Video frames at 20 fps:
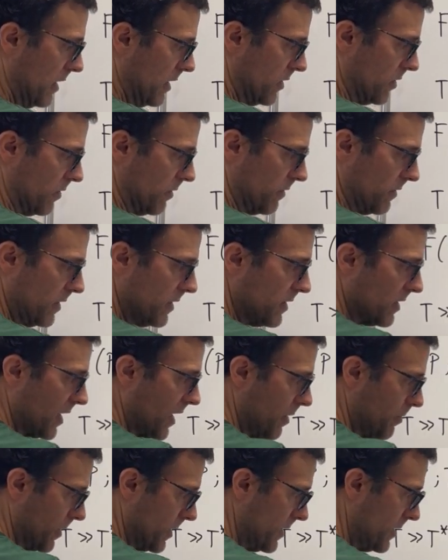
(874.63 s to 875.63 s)
So if this
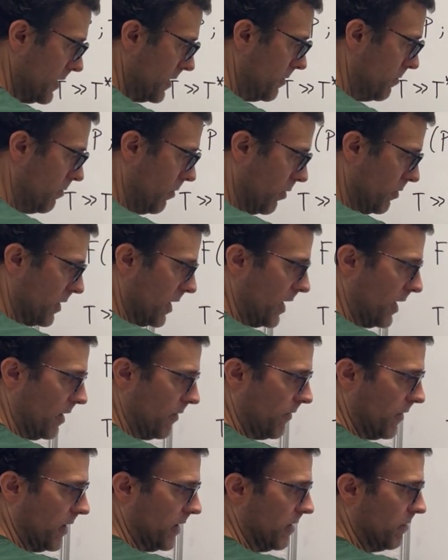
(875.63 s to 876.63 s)
happens, both
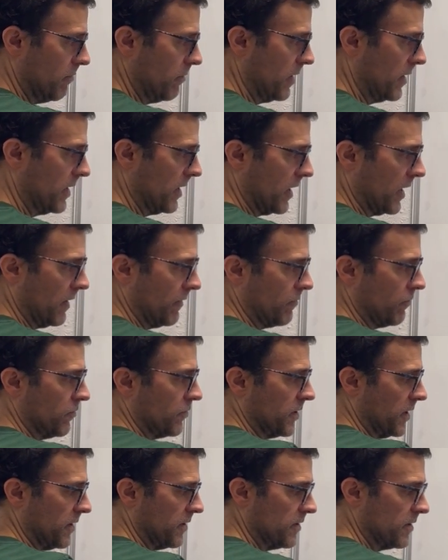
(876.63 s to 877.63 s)
alpha and beta have to
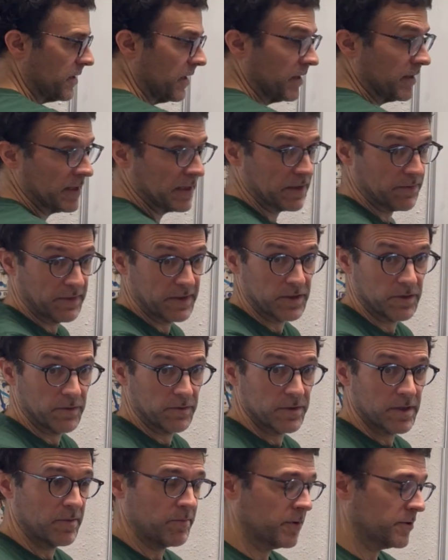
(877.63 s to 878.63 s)
change sign as a function
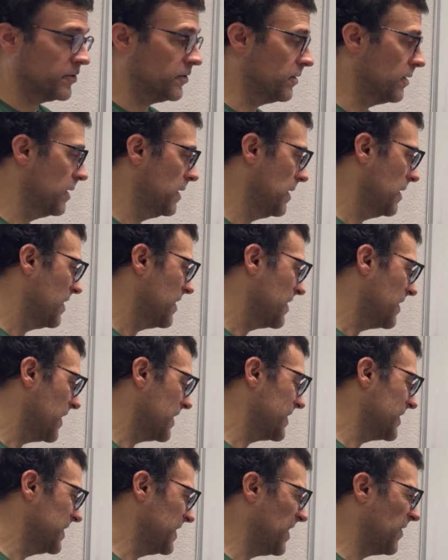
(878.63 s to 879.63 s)
of temperature.
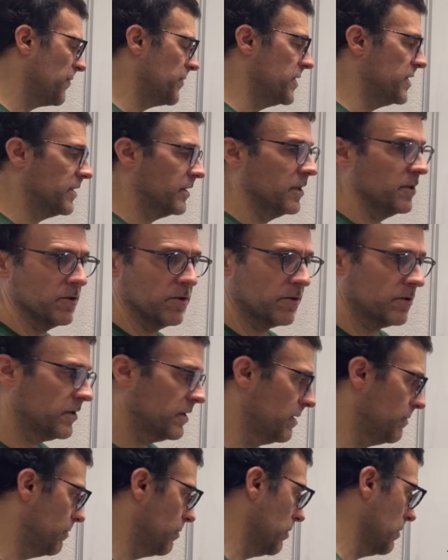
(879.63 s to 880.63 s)
That's definitely not
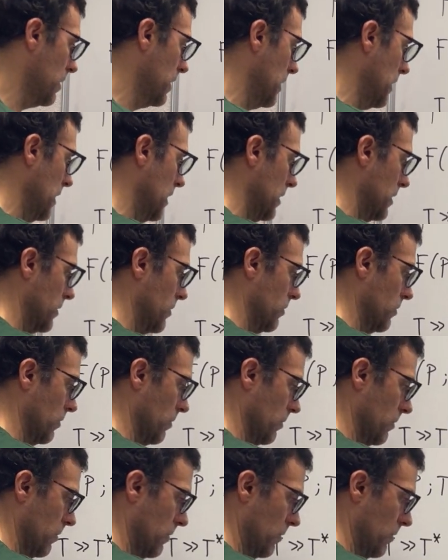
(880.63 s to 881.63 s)
simple. So